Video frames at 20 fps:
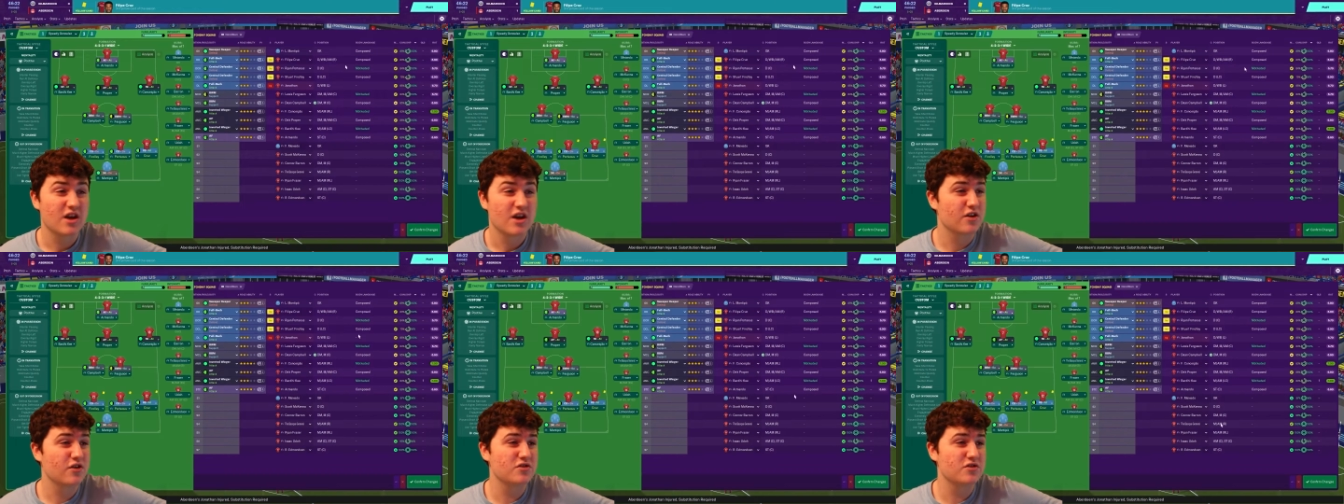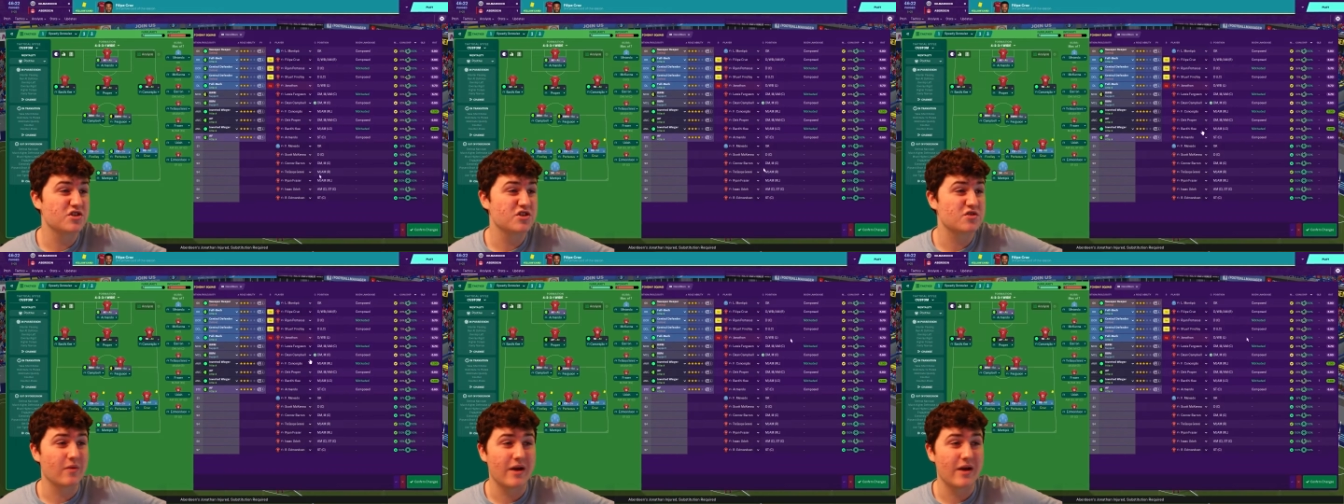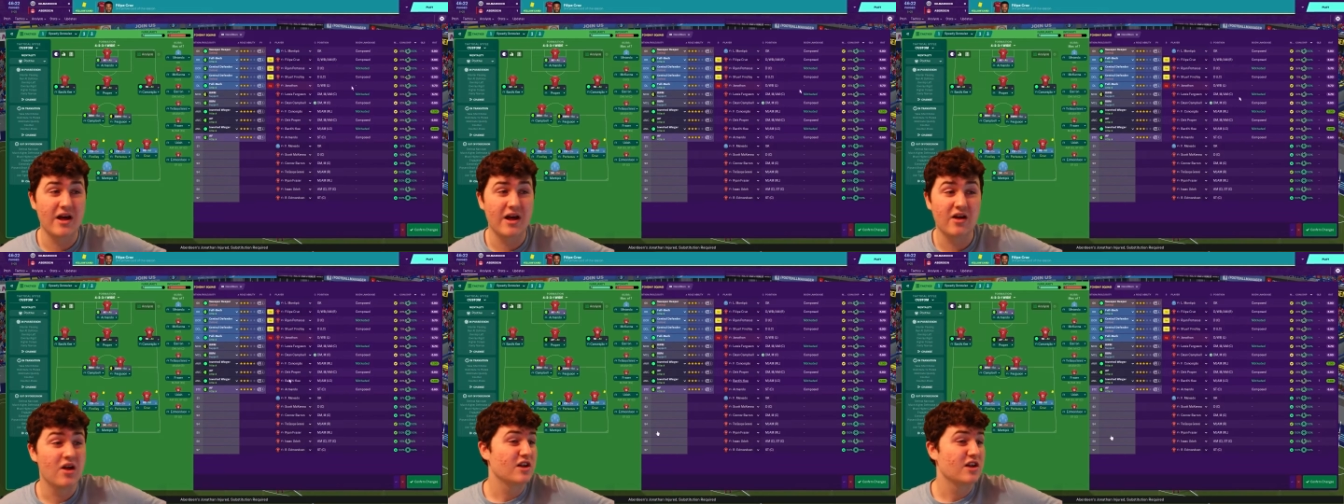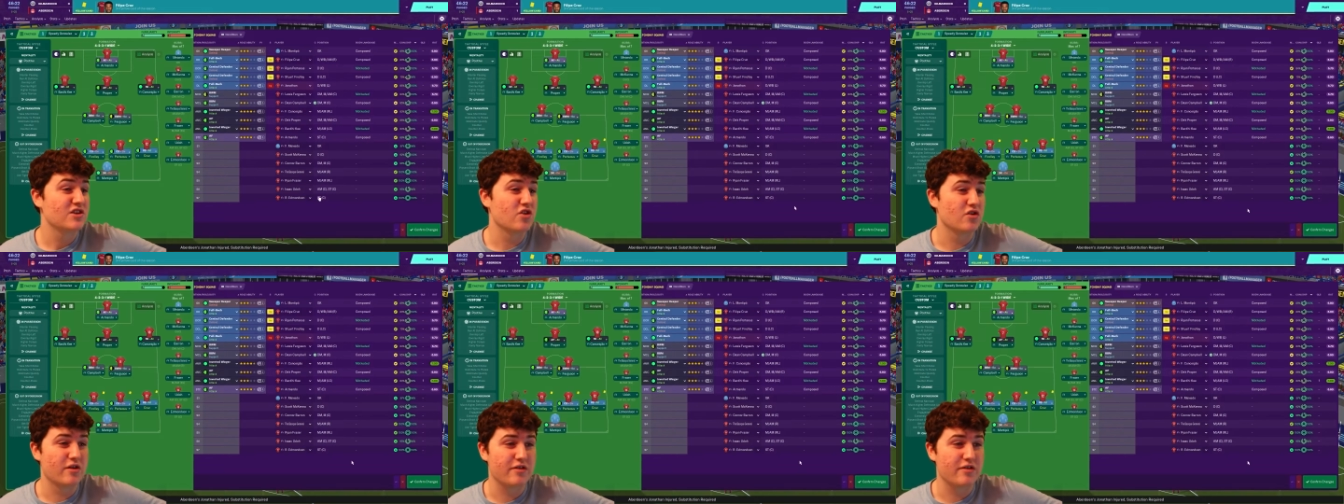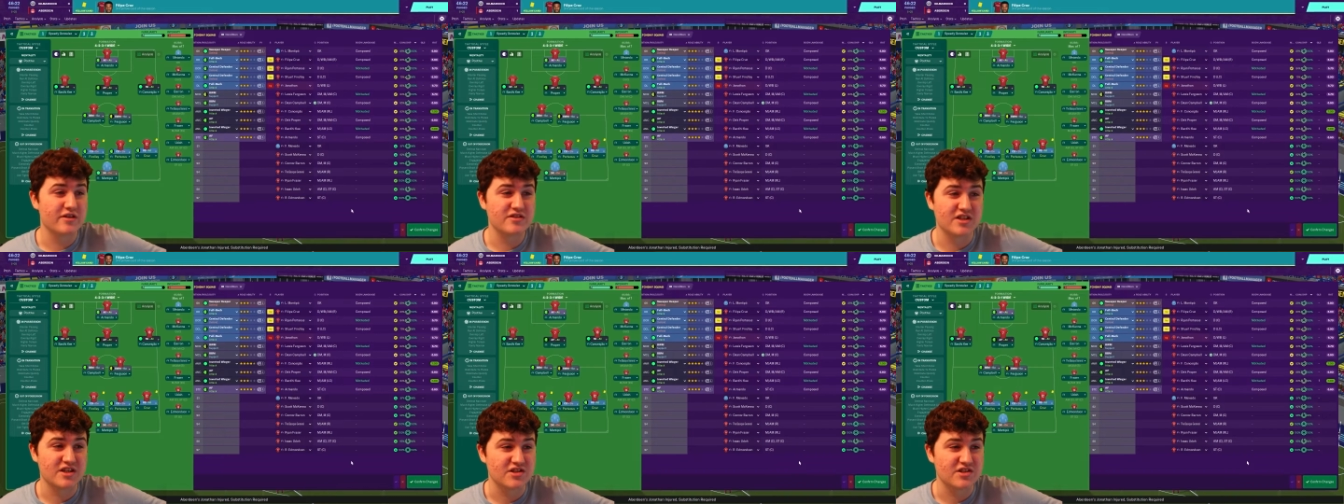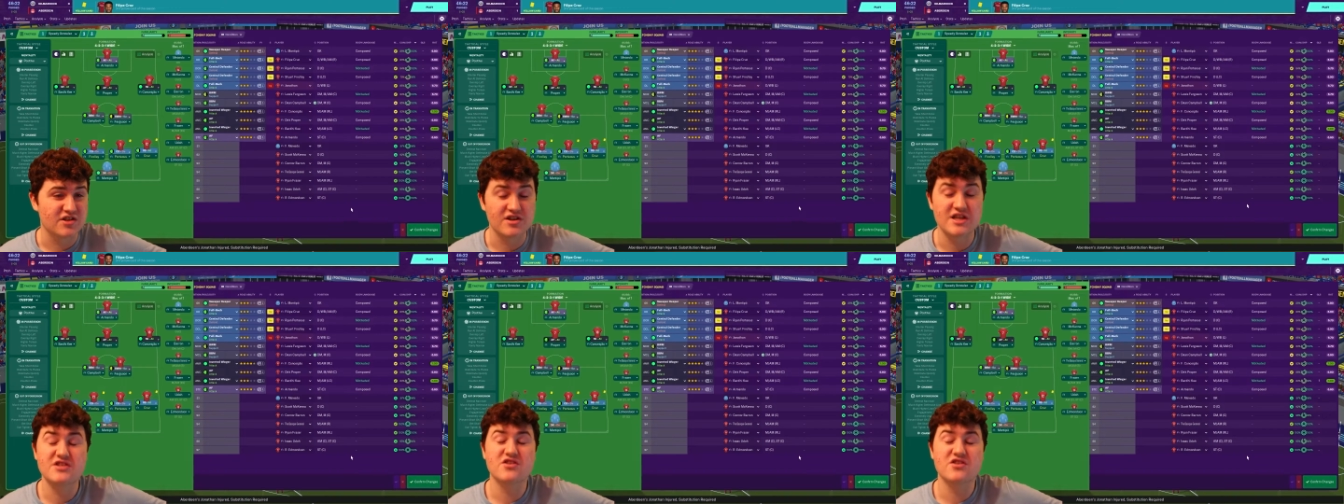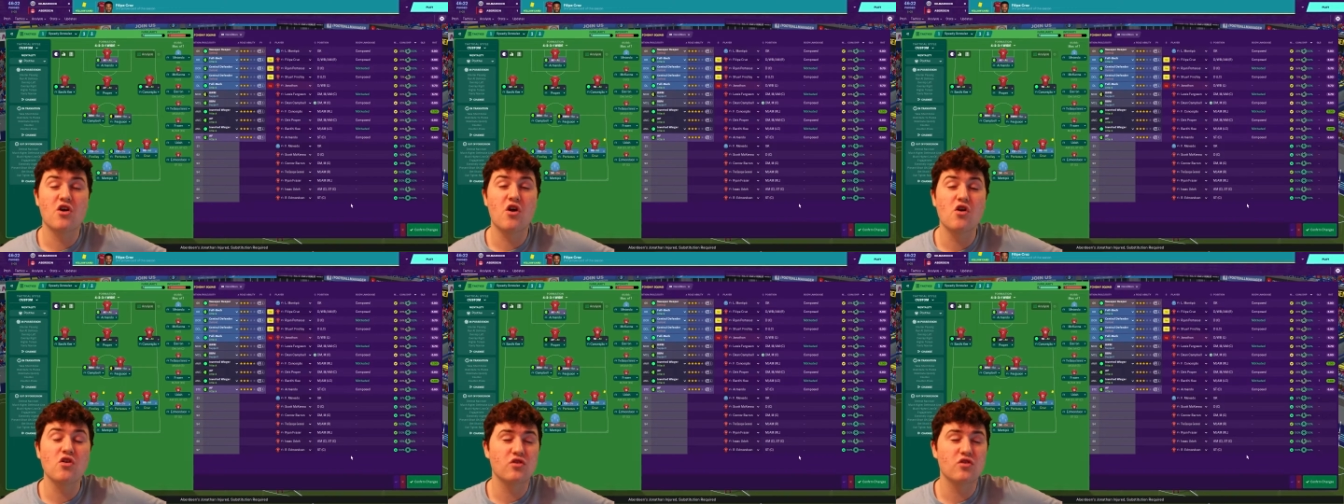Cruz as well. Jonathan's injured. It's
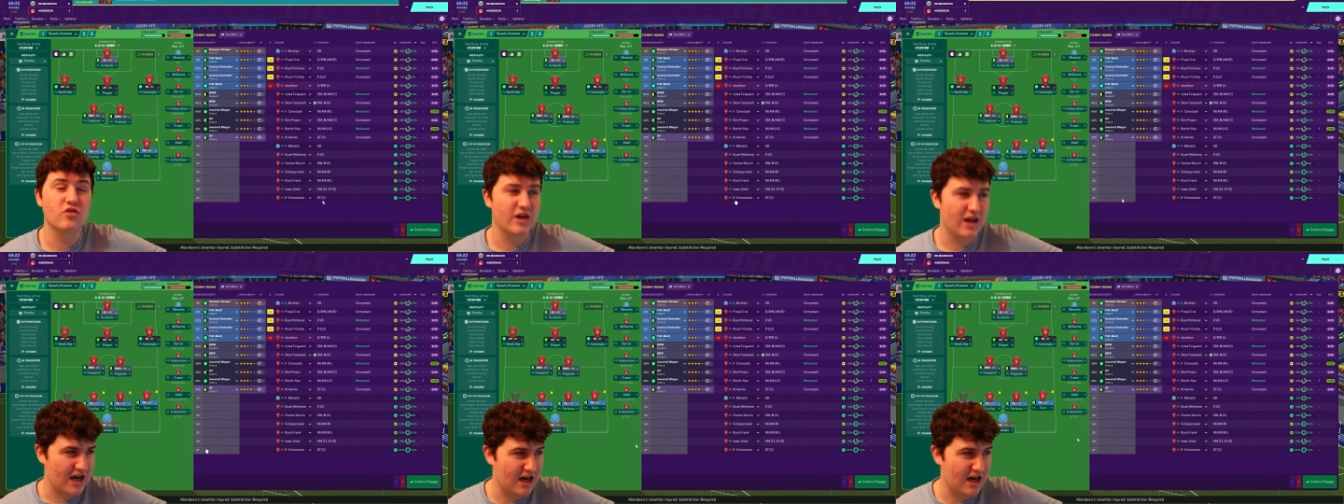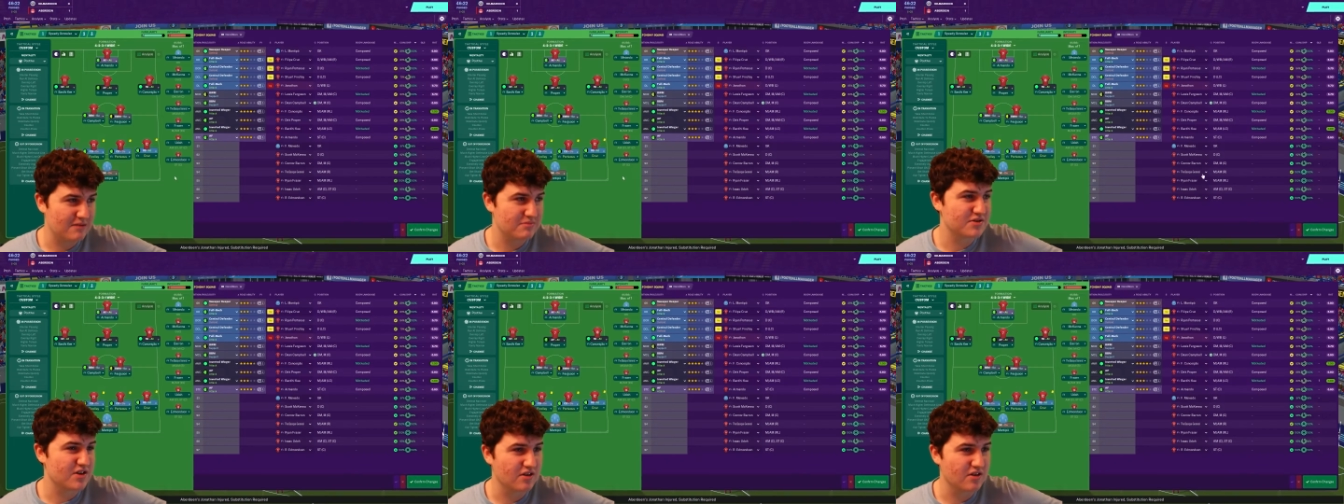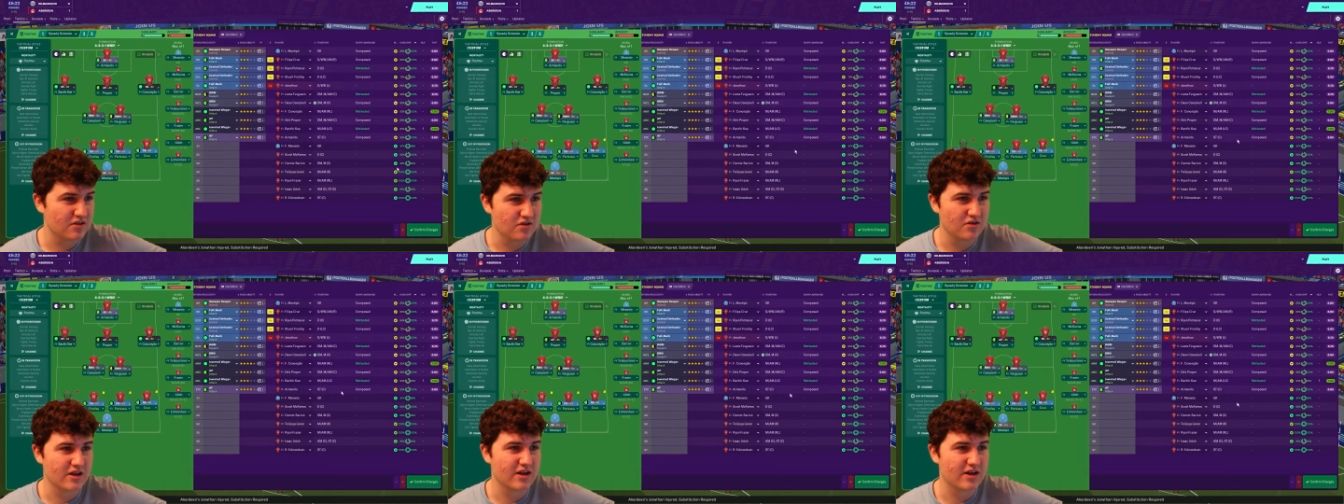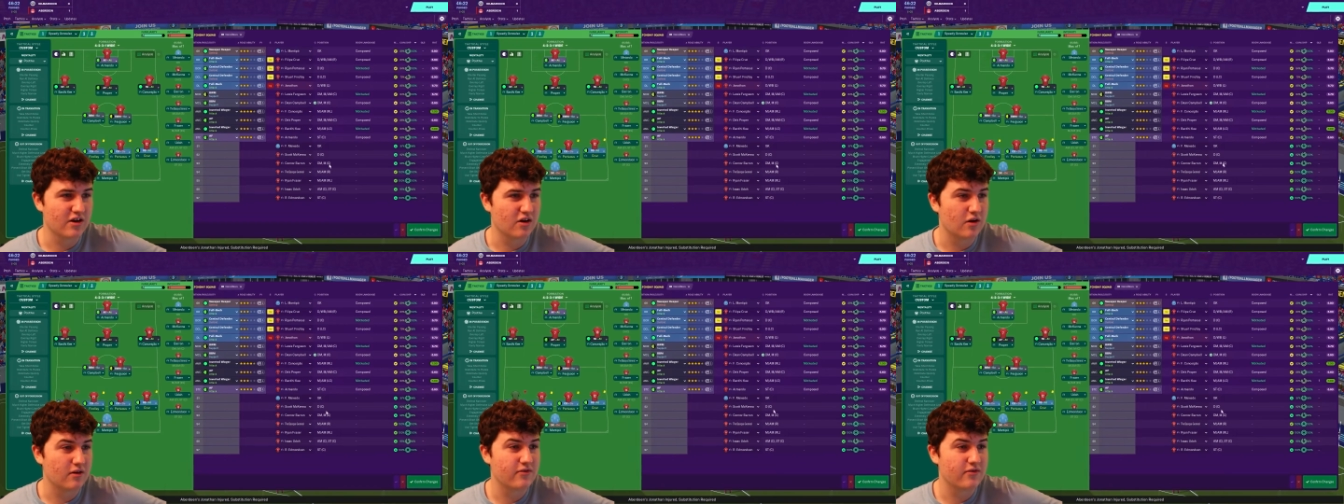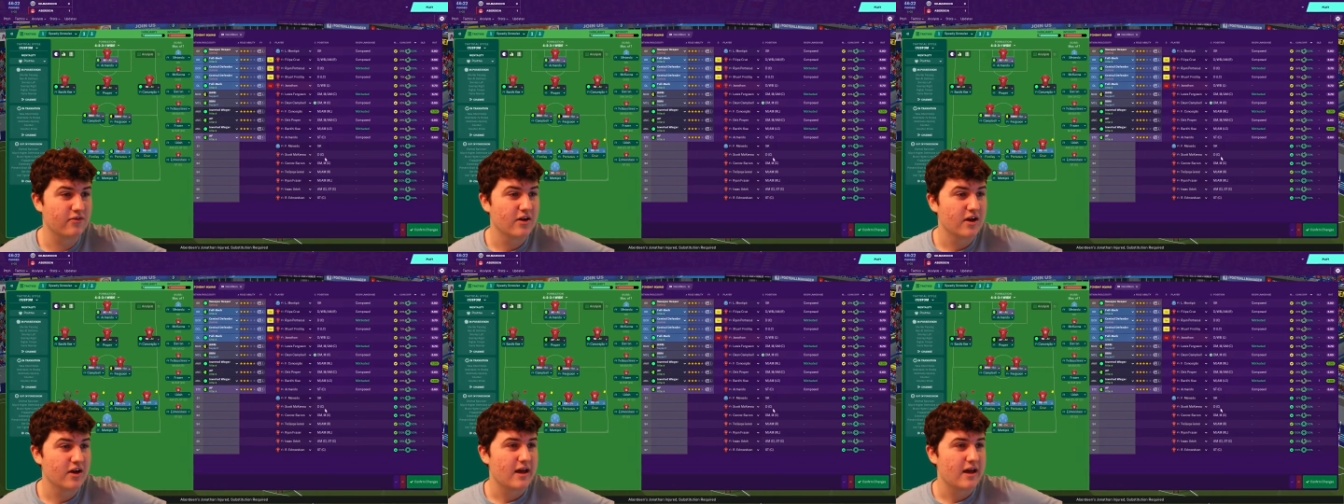all going absolutely off.